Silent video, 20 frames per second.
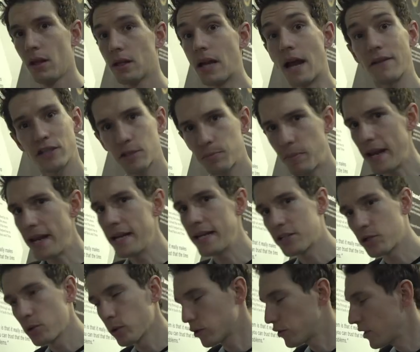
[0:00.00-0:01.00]
Now speed
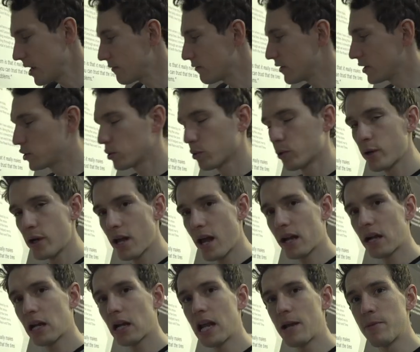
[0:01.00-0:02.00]
is your thing. Vittoria
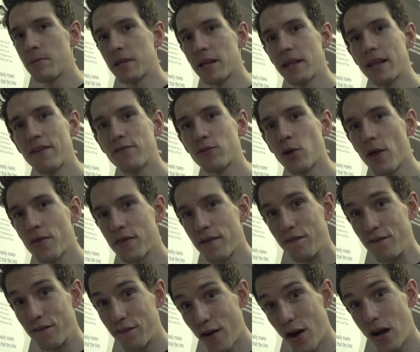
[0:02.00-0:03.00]
are claiming that they've got the
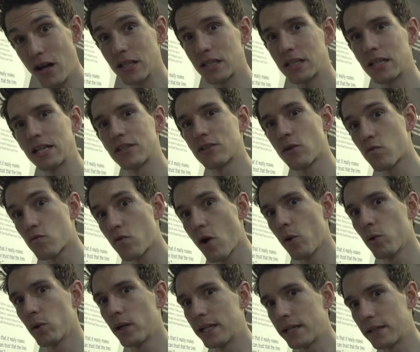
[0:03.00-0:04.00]
fastest
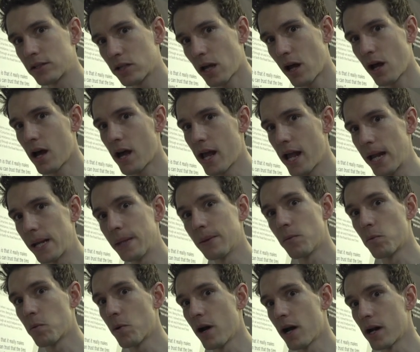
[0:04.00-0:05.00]
rolling tyre in
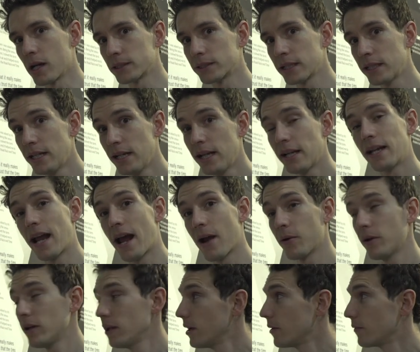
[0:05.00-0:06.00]
the world.
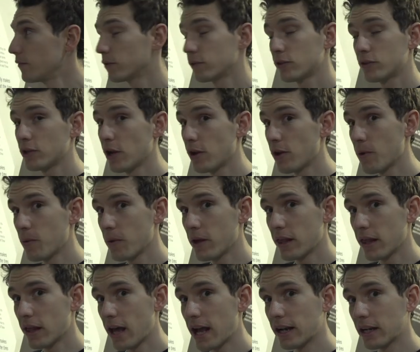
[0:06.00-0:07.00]
Now, don't know
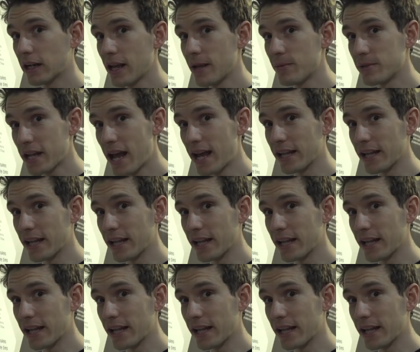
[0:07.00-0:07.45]
whether that claim is